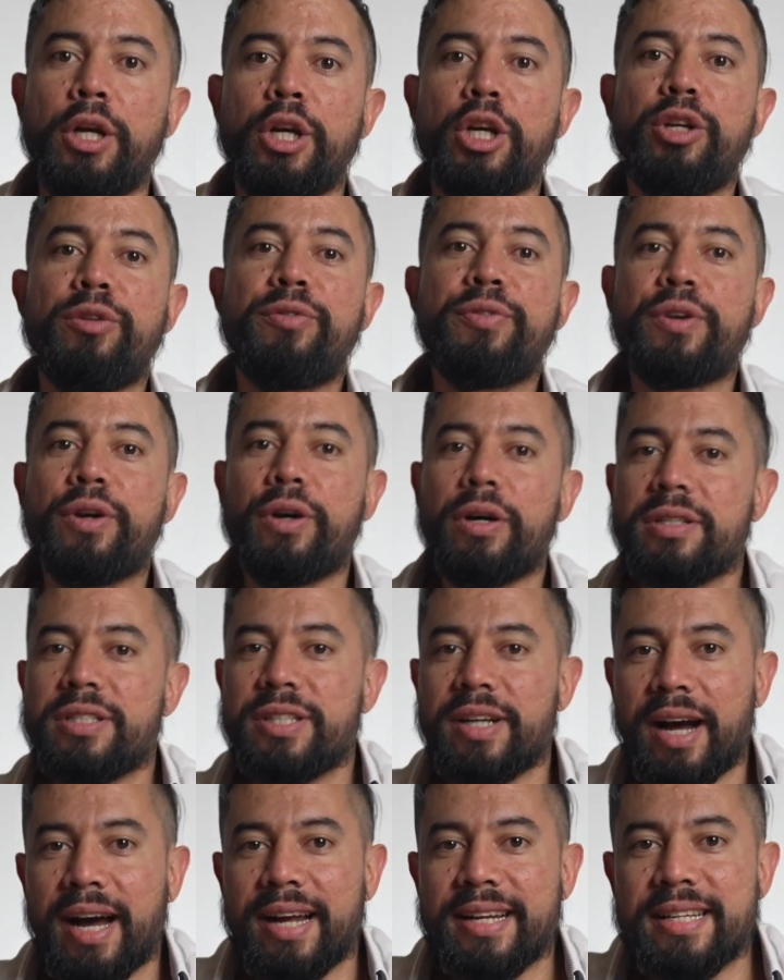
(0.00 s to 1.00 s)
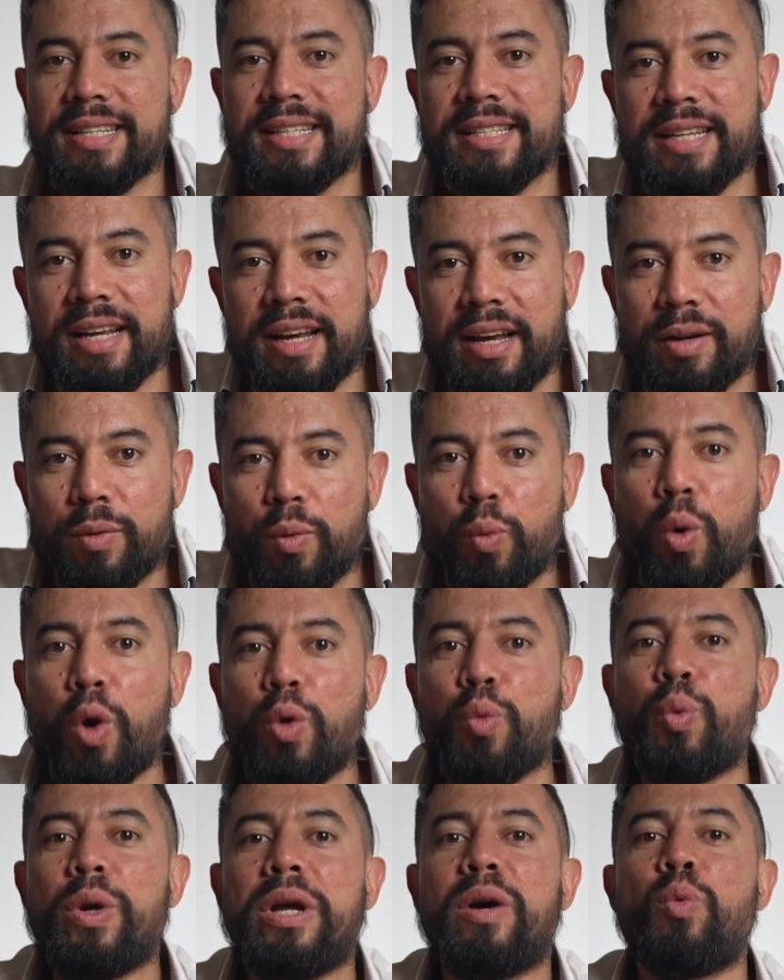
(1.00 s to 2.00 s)
You've got to understand
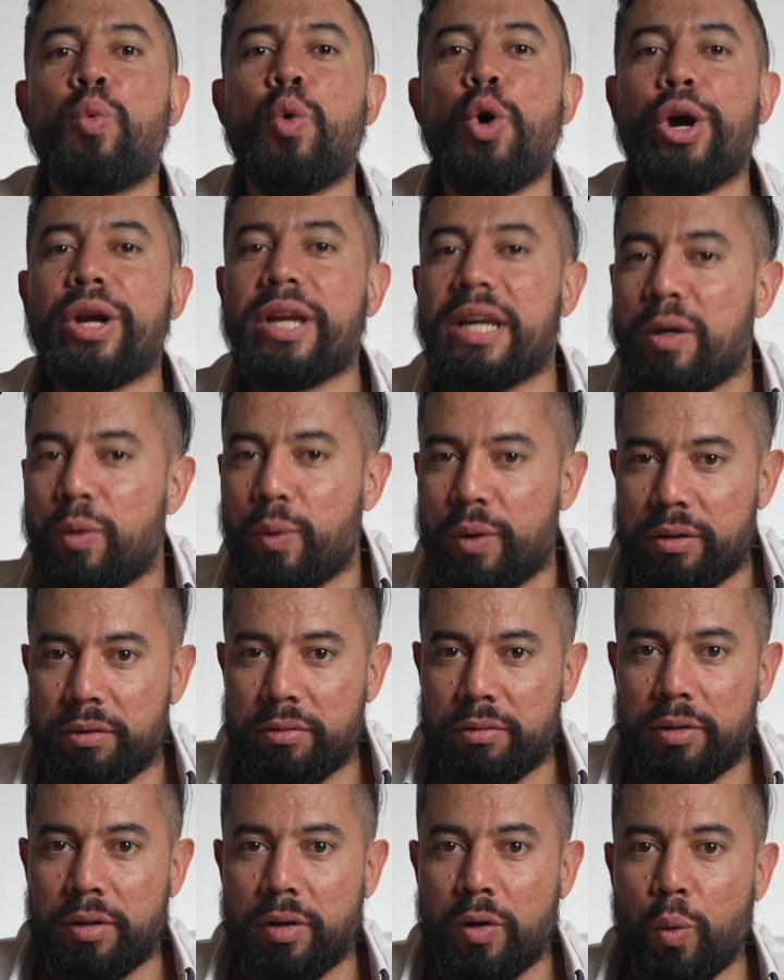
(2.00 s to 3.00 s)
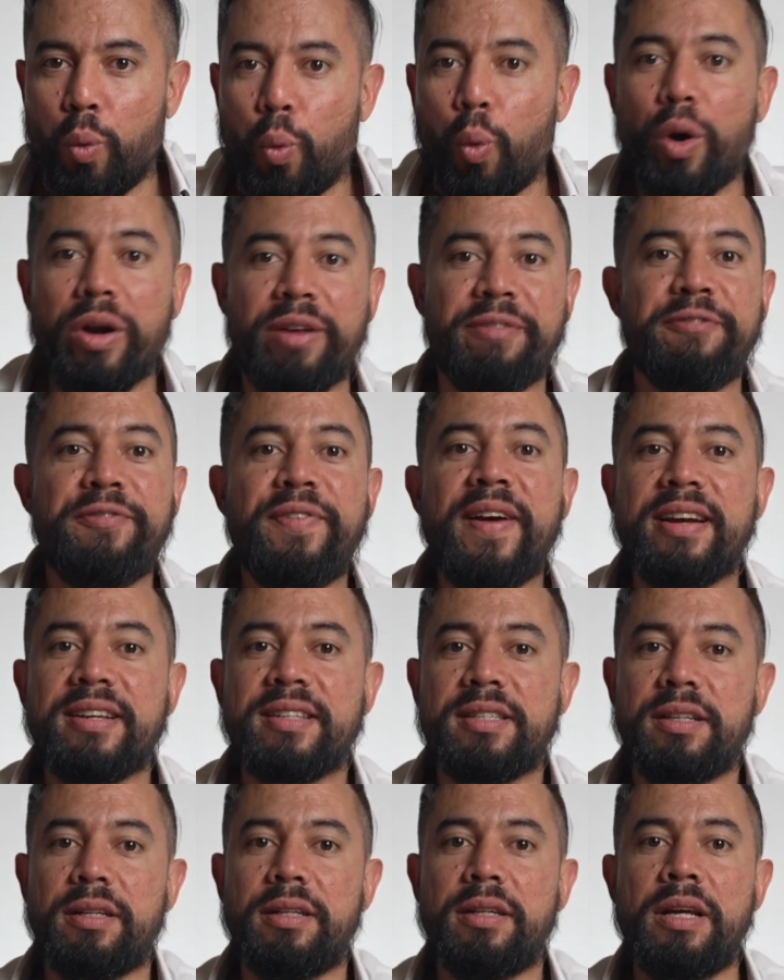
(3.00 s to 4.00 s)
what we are working with, what
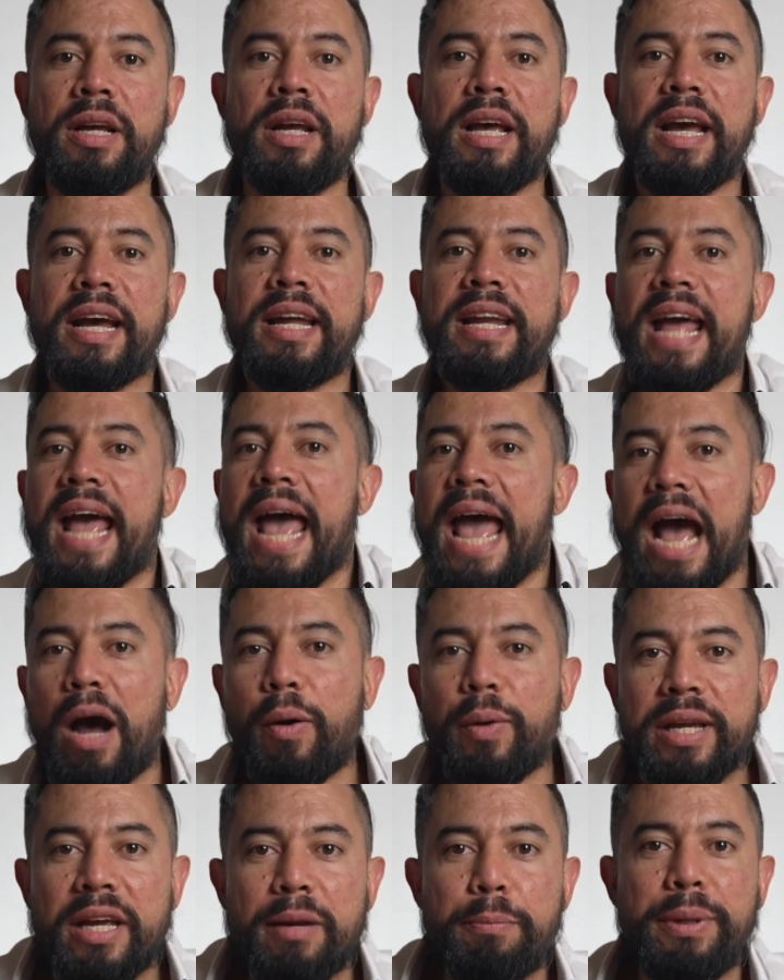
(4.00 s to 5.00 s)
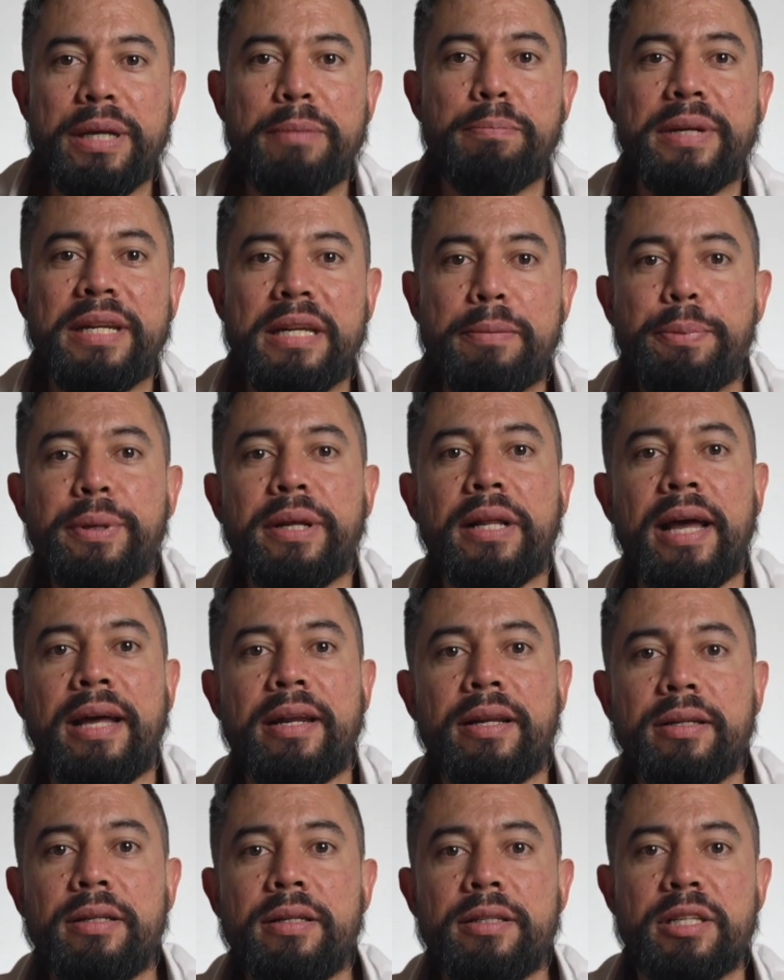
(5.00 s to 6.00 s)
affects it, and how it can be
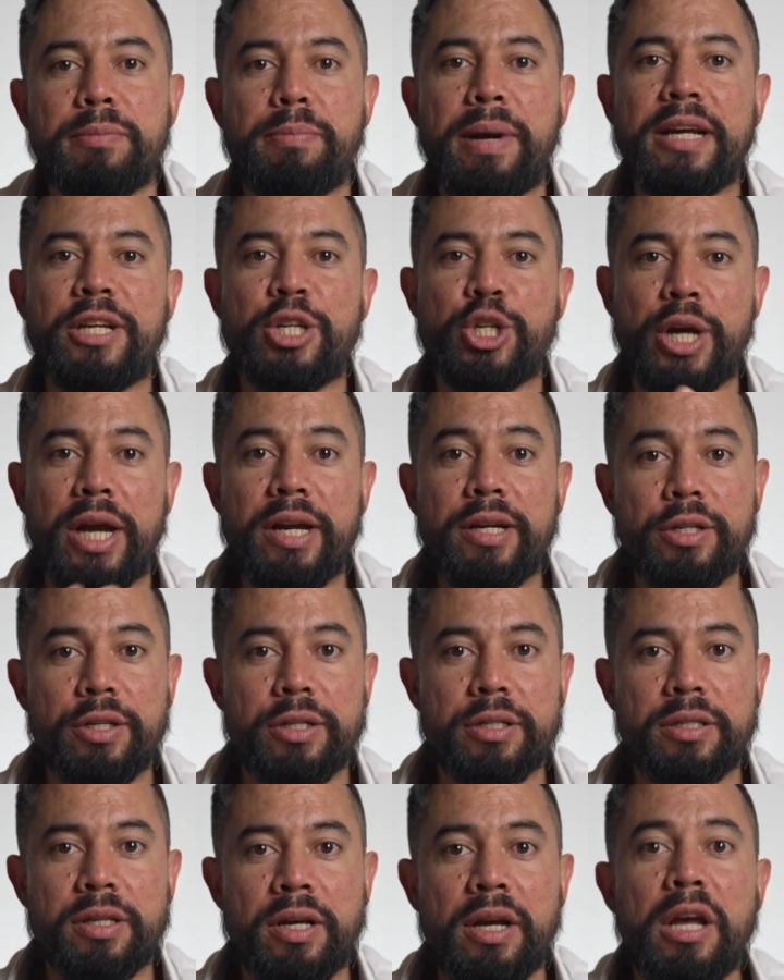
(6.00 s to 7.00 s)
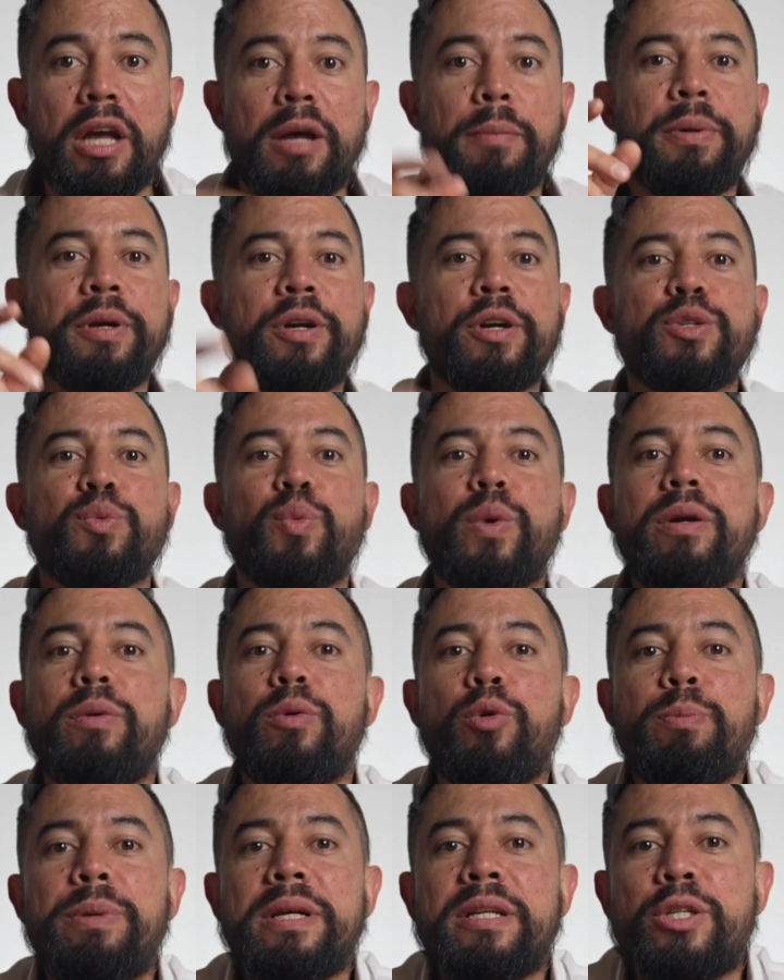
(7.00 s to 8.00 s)
manipulated to make changes, because we
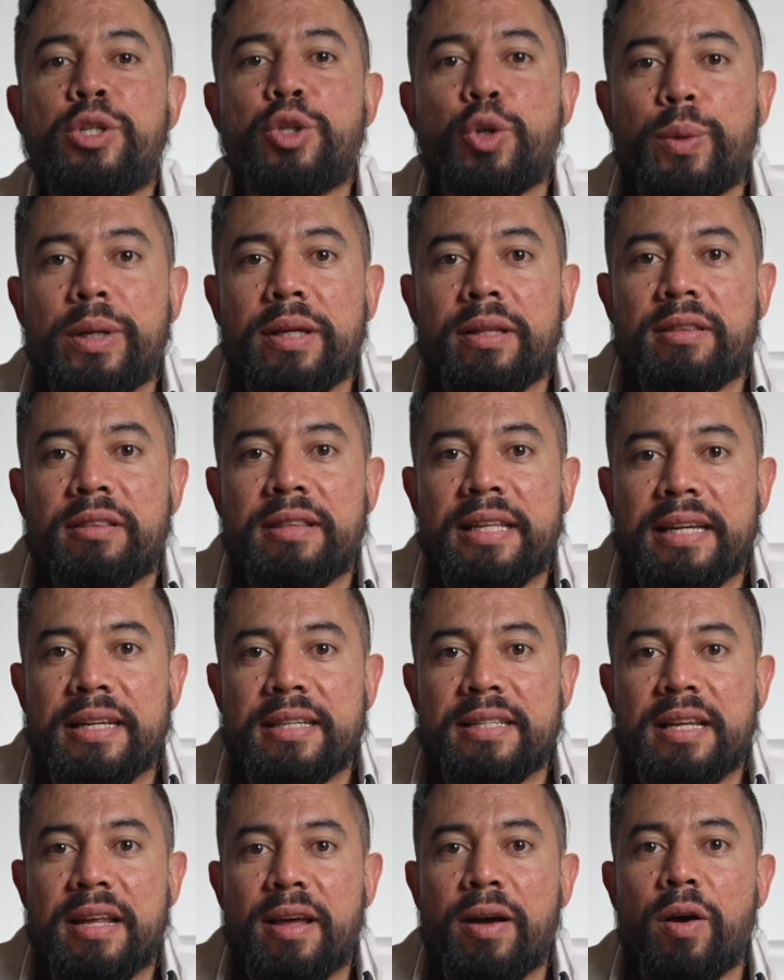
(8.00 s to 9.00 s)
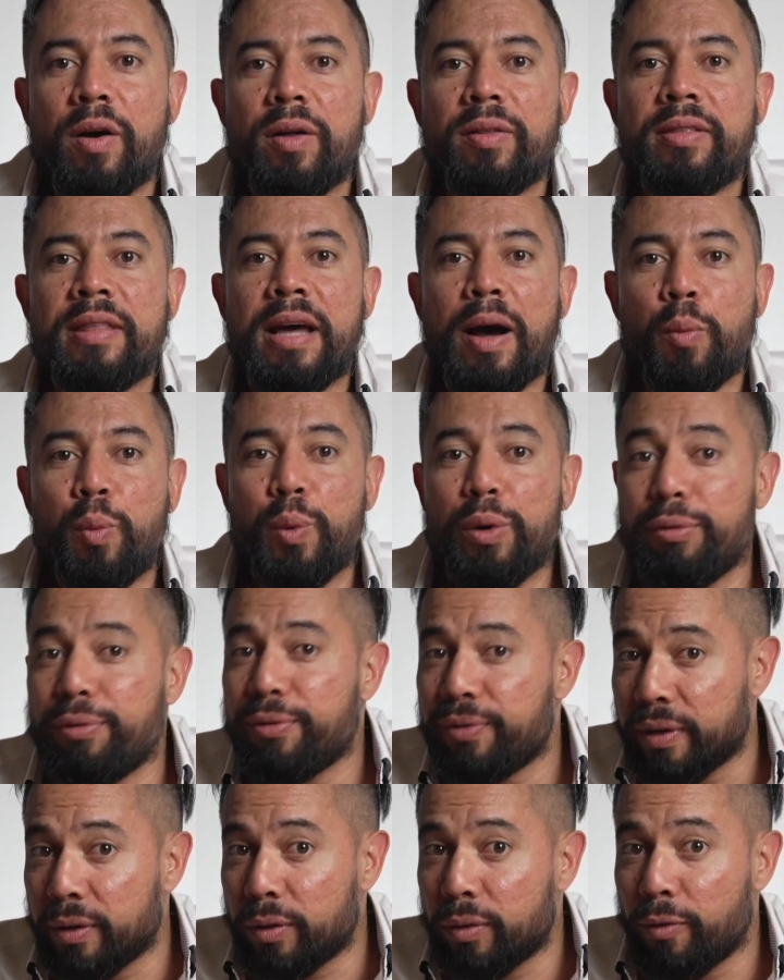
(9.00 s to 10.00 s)
will be doing things that will
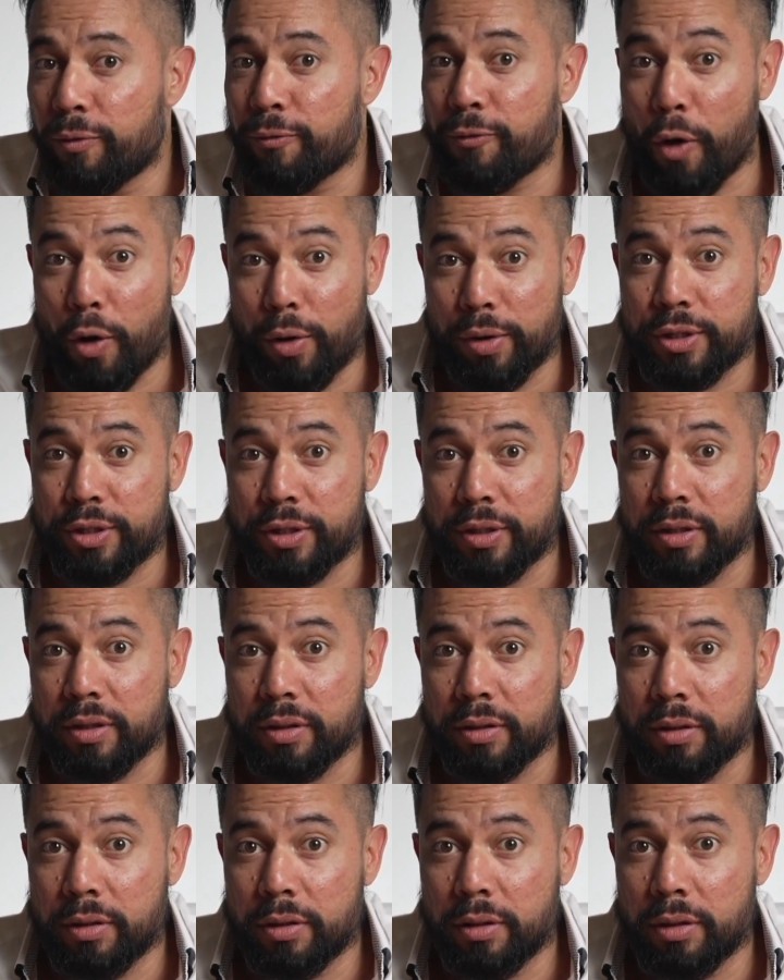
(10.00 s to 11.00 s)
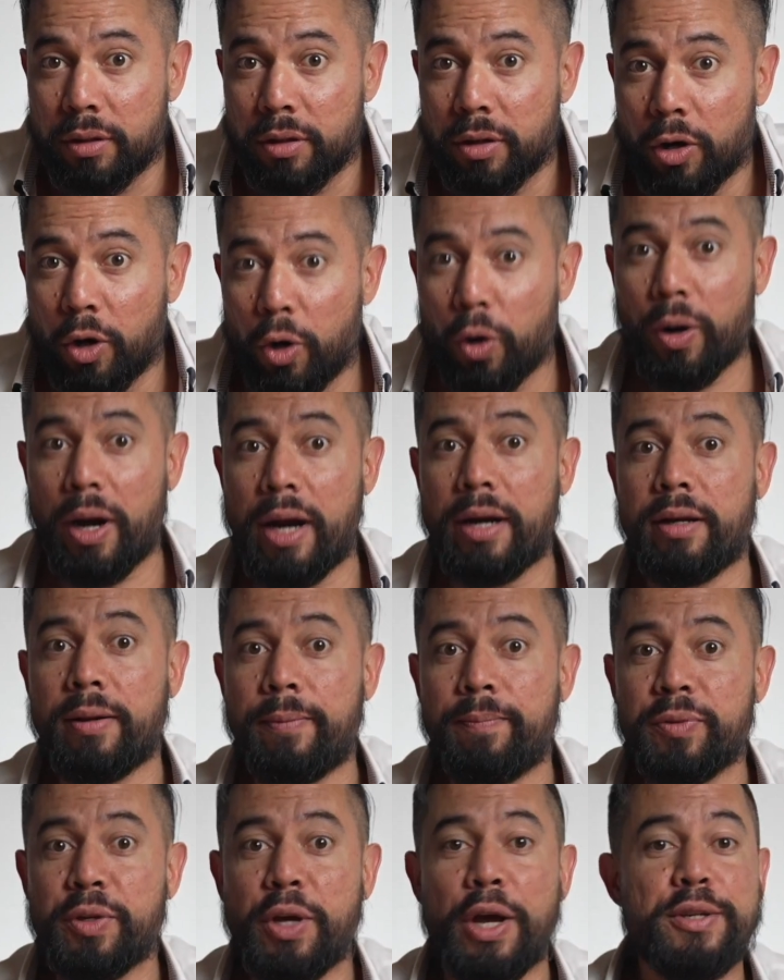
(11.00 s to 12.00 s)
feel foreign to you. All right,
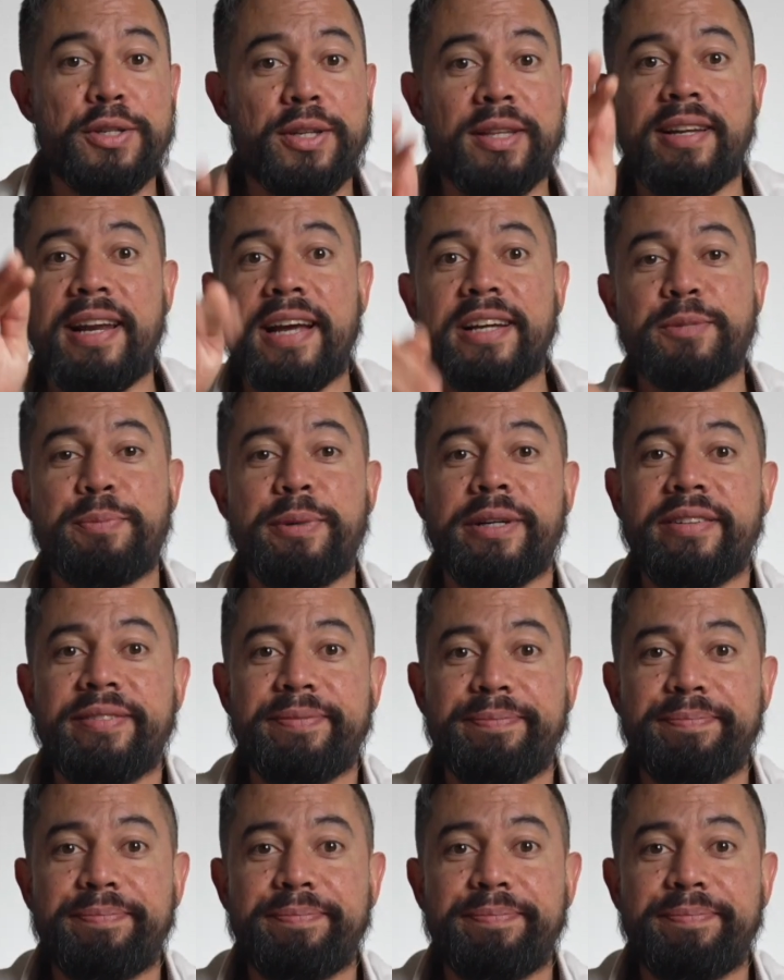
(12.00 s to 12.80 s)
go to the next bit.